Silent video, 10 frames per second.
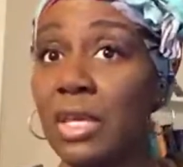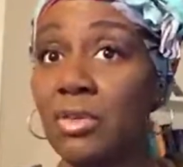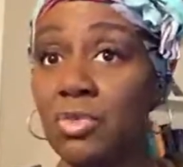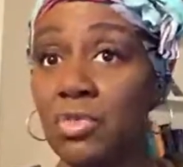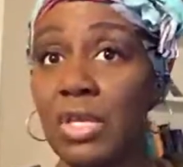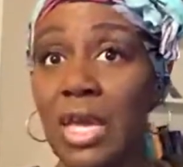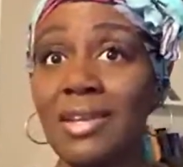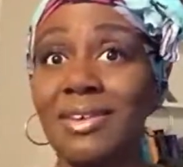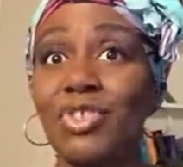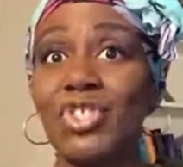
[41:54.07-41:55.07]
you do that
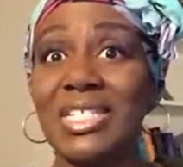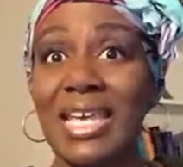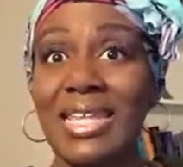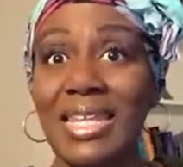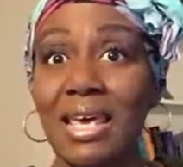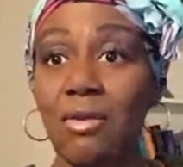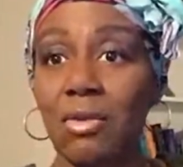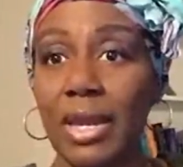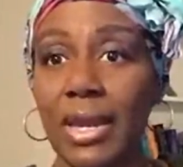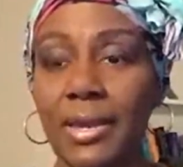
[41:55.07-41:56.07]
and understand that,
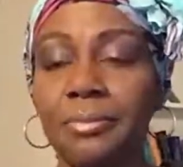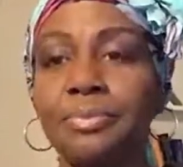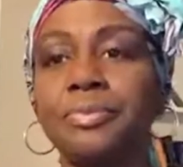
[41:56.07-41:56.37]
okay?